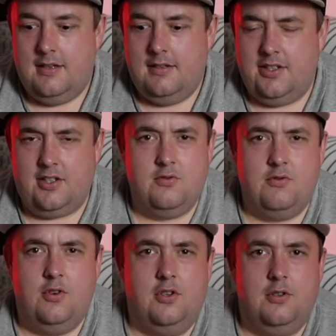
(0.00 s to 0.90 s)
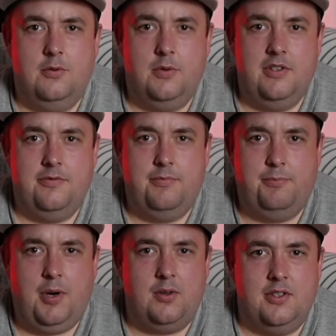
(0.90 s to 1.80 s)
like a draw with
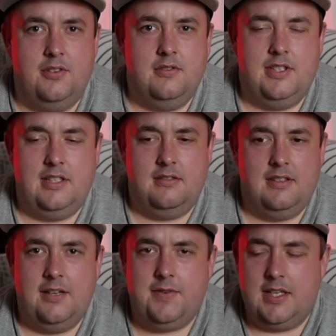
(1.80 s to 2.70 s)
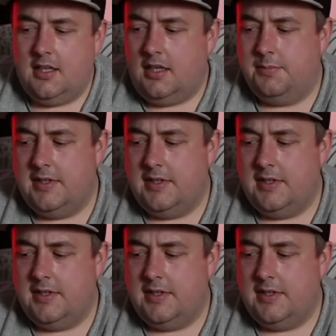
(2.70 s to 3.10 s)
Bolton in the FA Cup.